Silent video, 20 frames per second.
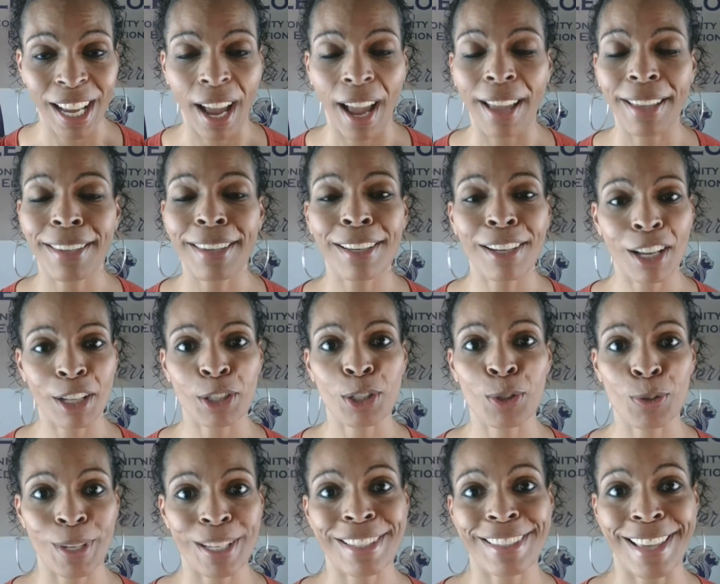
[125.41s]
I cannot
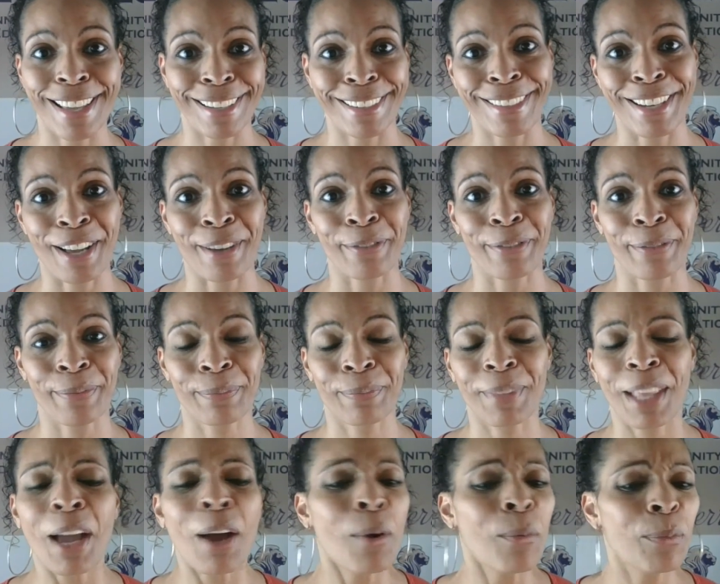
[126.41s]
stress that enough.
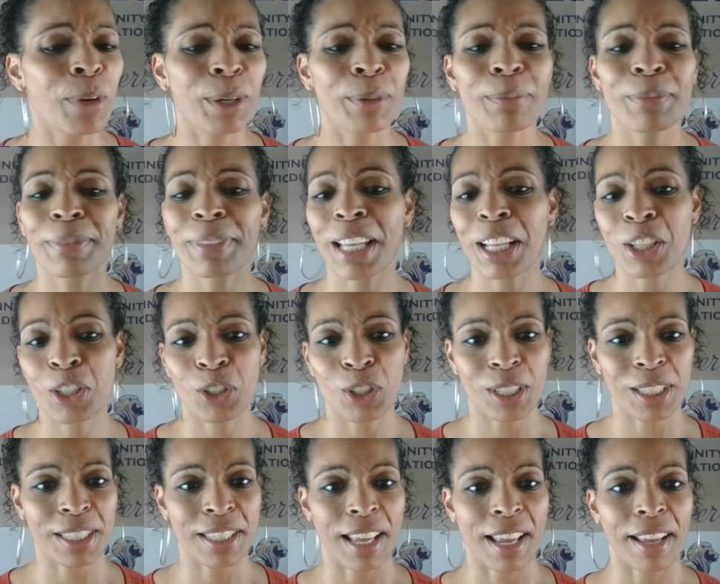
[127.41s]
Well, let's
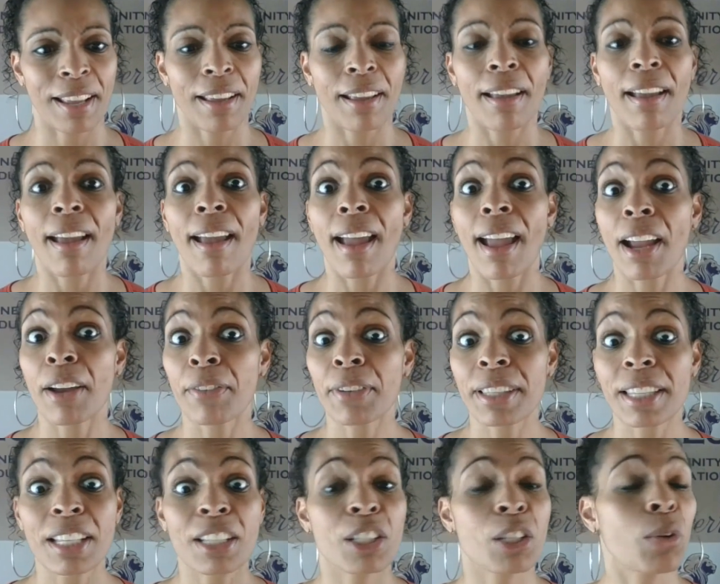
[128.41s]
just say
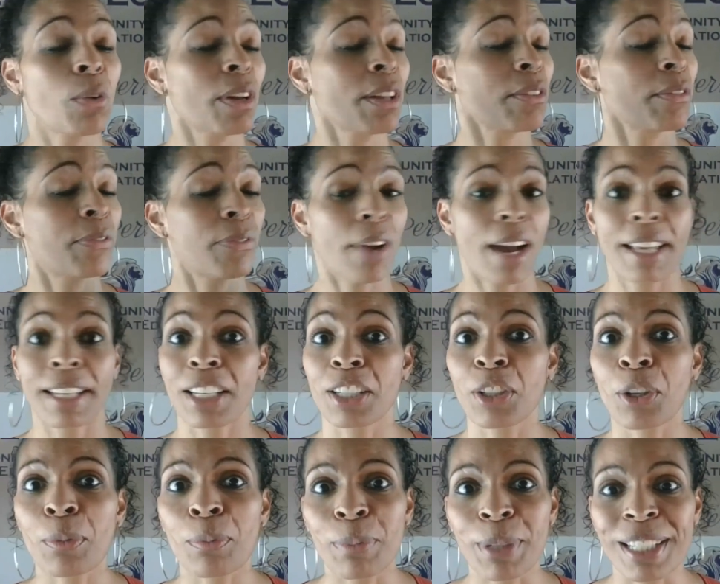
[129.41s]
everything's going fine in
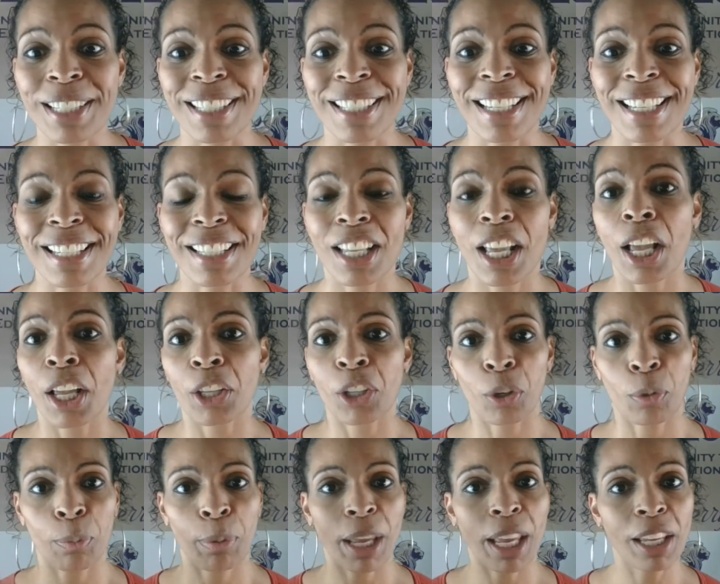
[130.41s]
your business.
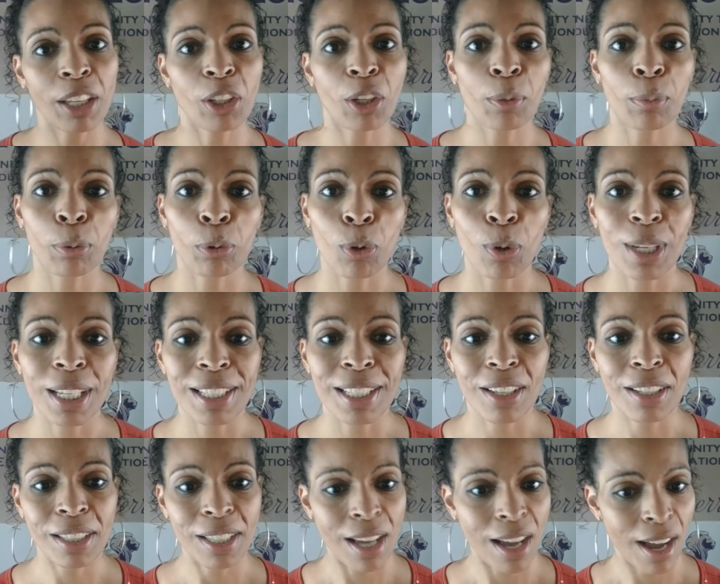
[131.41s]
You're paying your employees
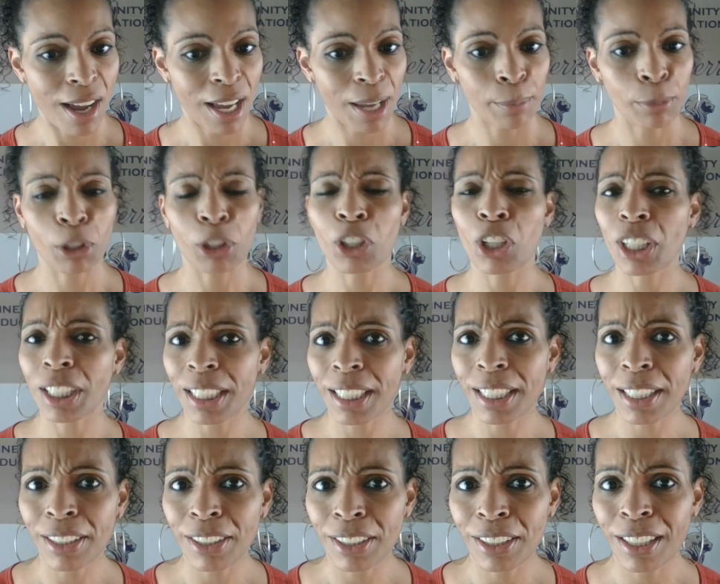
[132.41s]
on time,
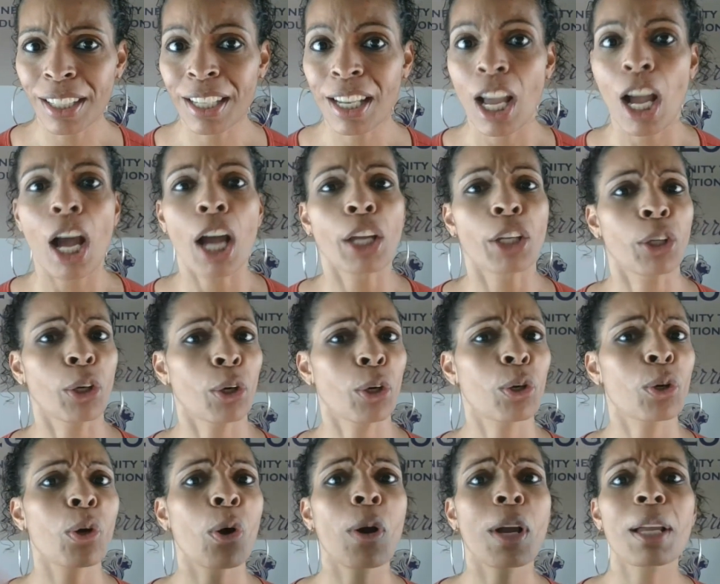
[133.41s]
looking good. You're
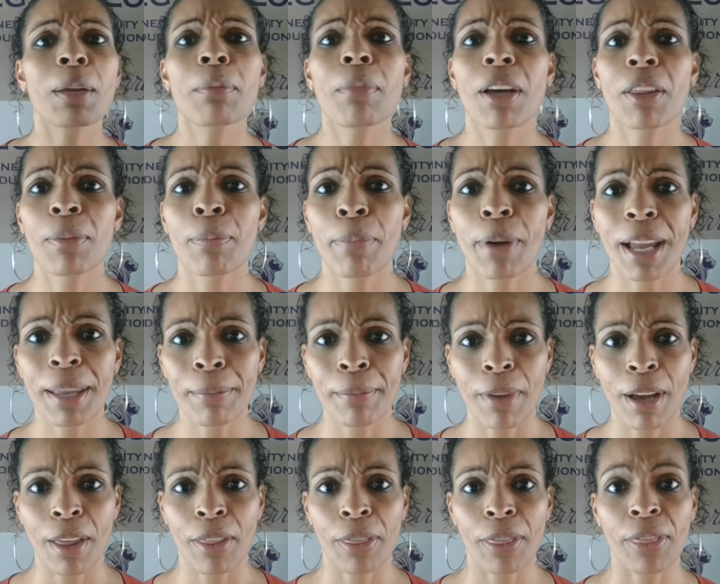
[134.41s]
growing month by
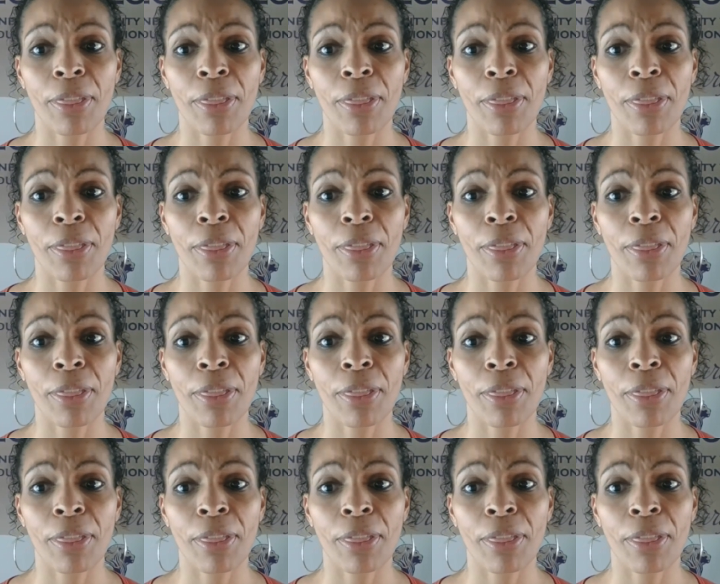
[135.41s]
month.